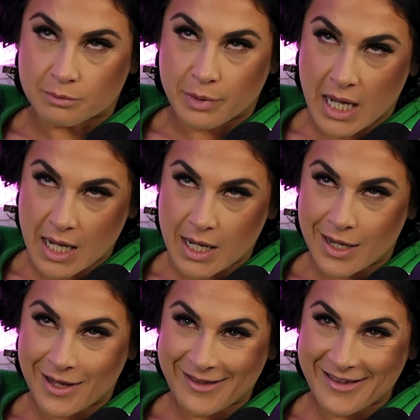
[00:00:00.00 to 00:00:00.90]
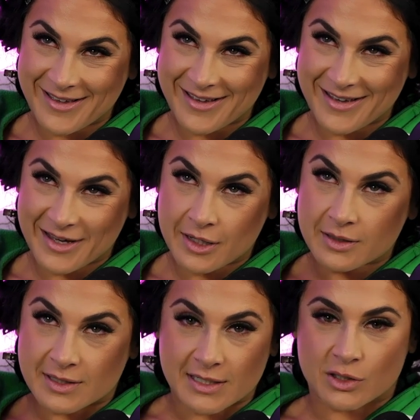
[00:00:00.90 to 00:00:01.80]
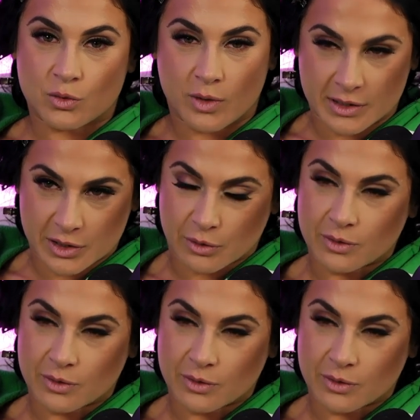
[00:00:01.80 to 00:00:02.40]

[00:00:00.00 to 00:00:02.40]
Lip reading: be season 22.